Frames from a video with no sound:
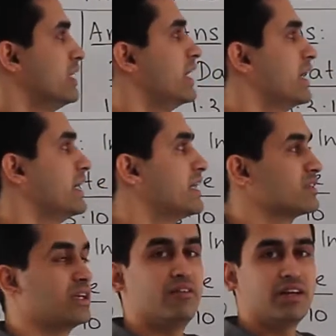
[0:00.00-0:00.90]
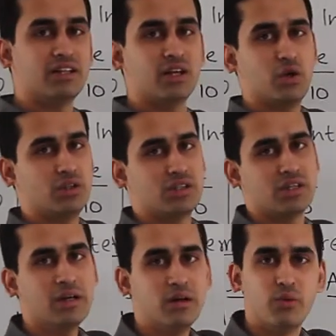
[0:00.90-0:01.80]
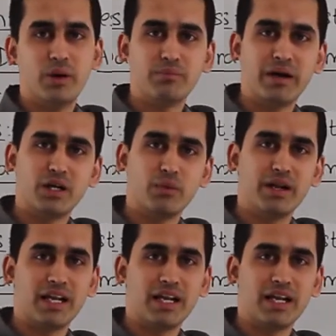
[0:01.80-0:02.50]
Rate is given in the question, 1 by 12